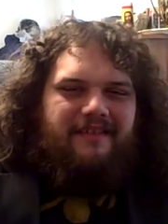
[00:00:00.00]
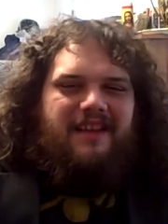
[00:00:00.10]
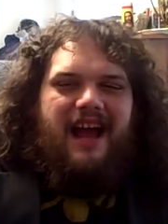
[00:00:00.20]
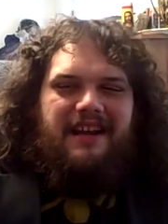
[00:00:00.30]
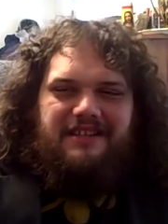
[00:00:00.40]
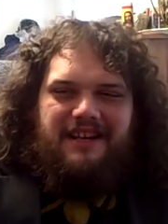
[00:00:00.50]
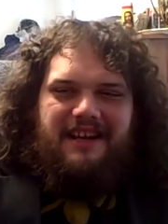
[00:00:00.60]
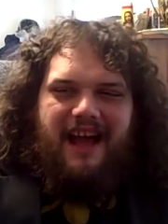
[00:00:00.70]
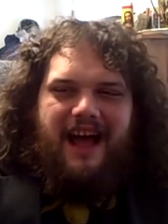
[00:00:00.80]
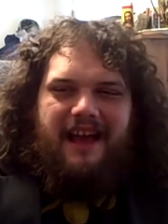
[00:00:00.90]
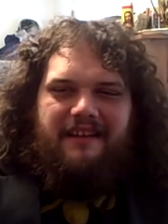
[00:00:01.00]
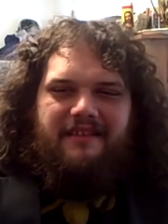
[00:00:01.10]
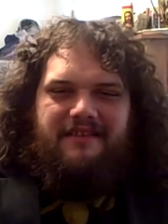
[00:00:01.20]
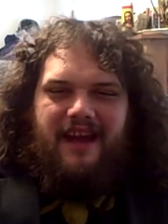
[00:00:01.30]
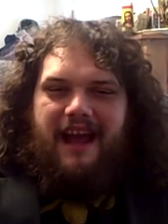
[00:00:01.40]
Tai Chi guy,
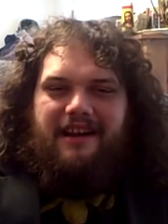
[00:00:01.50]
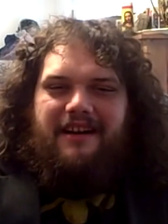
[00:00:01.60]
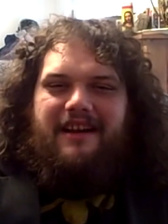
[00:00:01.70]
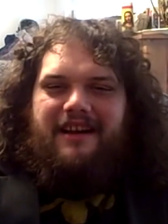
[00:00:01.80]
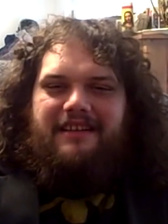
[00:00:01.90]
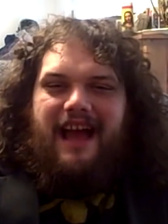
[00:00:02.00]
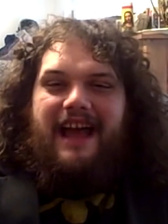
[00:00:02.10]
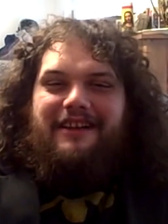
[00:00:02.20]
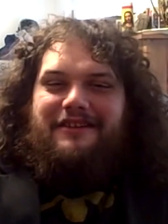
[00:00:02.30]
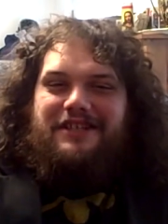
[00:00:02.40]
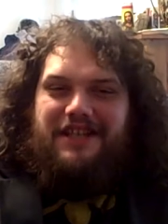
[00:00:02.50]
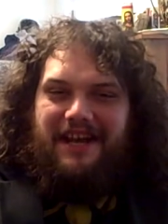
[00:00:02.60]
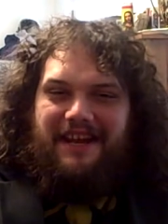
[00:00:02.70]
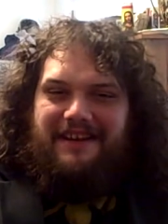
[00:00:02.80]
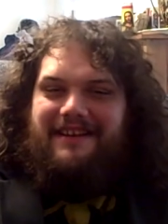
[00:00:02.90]
Tiger
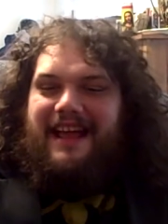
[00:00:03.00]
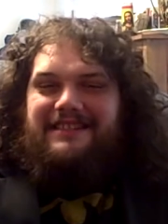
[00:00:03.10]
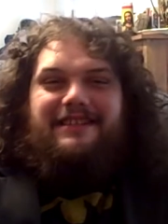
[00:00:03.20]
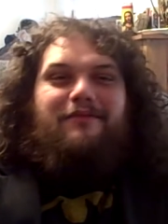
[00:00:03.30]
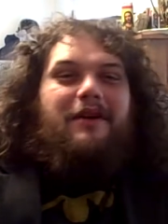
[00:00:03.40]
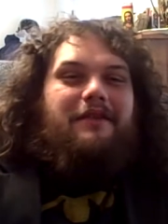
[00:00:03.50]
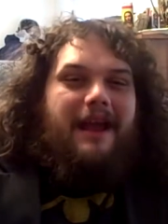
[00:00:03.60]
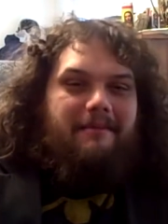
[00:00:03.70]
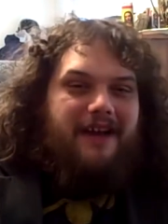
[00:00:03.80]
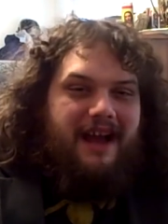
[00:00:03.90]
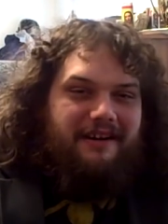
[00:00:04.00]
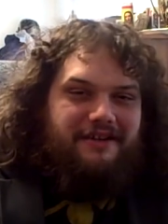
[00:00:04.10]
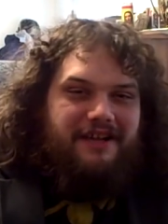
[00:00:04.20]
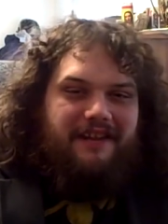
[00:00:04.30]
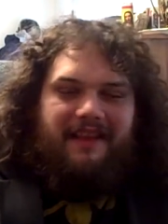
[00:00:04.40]
Chen. That's his real name, Tiger
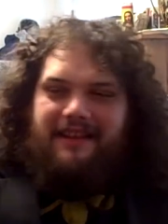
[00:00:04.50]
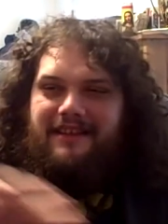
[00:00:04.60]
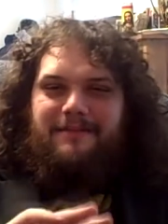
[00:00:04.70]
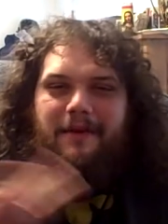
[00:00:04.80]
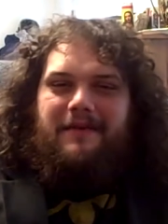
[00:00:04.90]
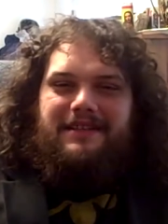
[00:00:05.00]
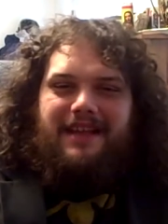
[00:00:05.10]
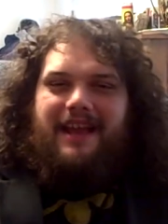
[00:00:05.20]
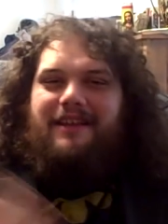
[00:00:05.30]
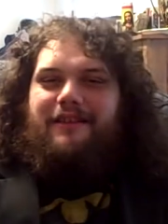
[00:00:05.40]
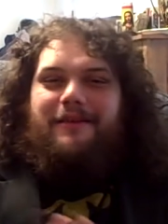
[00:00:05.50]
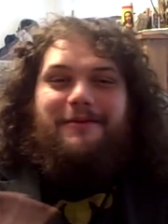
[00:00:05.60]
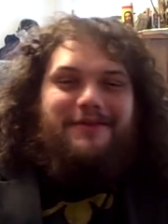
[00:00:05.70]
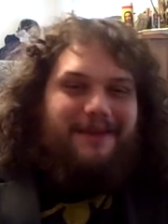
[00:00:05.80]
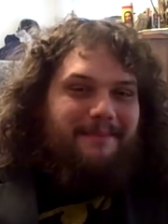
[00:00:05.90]
Chen. Like, this movie's, like,
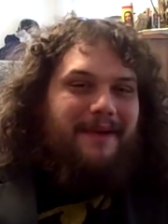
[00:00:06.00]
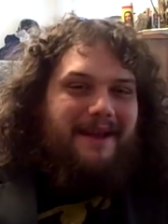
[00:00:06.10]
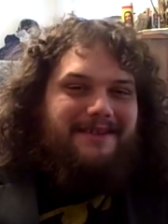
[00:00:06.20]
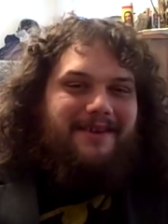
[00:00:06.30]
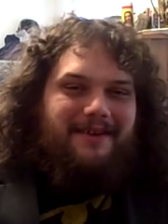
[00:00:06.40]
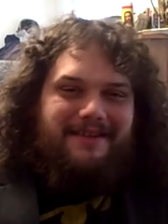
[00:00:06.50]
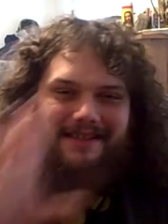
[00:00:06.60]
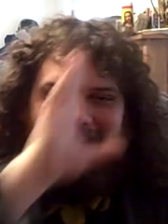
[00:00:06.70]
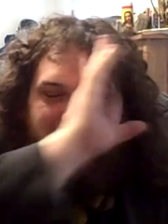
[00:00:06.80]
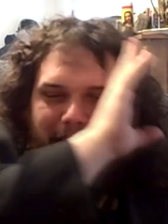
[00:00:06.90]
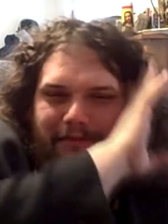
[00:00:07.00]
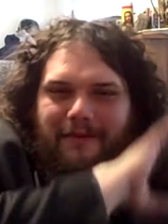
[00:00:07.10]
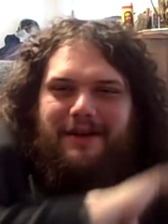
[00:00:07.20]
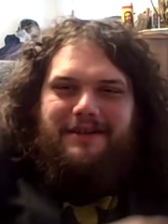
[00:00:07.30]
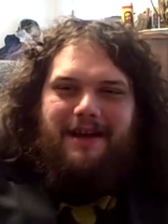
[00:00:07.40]
loosely based on his life,
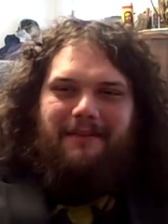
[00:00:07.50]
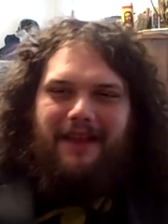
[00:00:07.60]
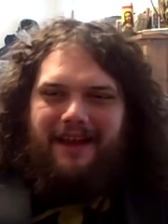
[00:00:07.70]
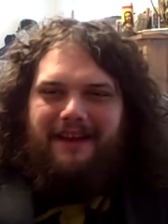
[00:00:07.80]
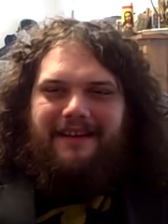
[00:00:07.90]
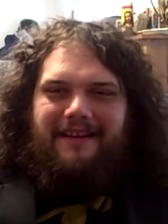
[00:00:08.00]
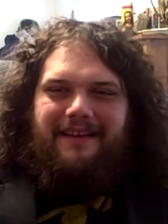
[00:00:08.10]
which I'm like,